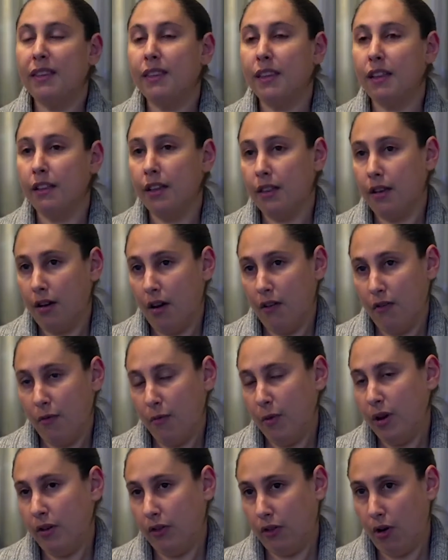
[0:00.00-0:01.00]
Basically, the
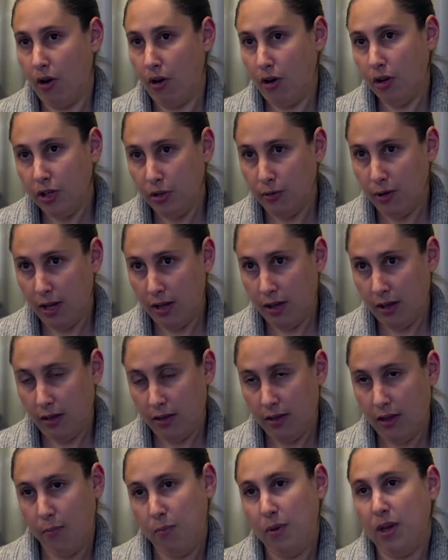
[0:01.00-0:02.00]
government is
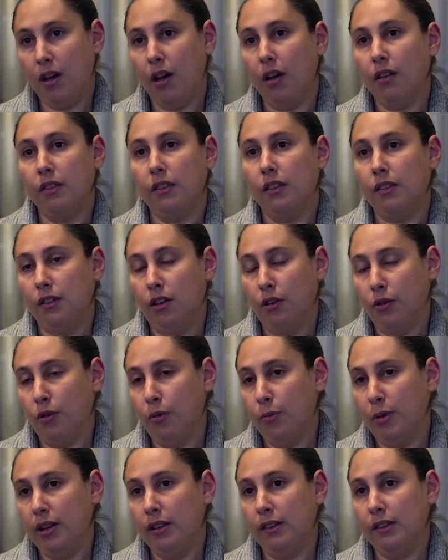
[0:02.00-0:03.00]
arguing that because this young
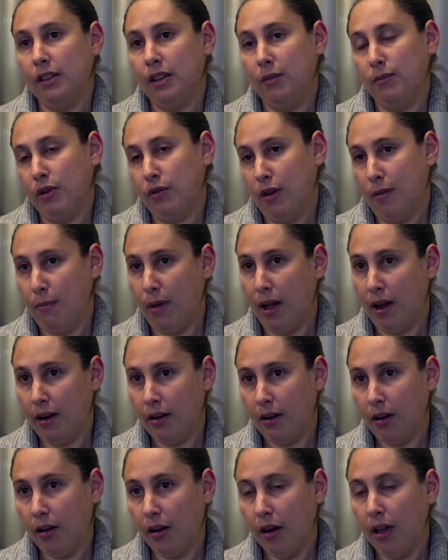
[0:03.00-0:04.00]
woman is an immigrant
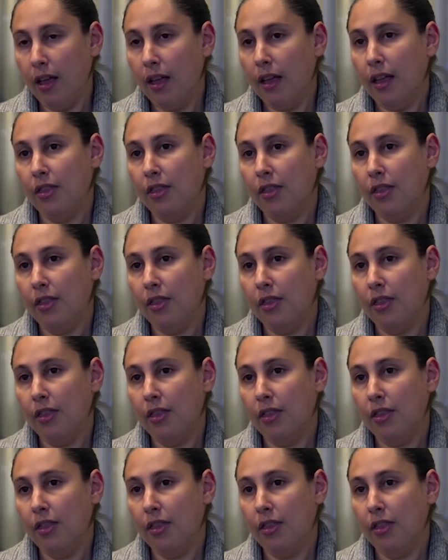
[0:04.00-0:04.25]
minor,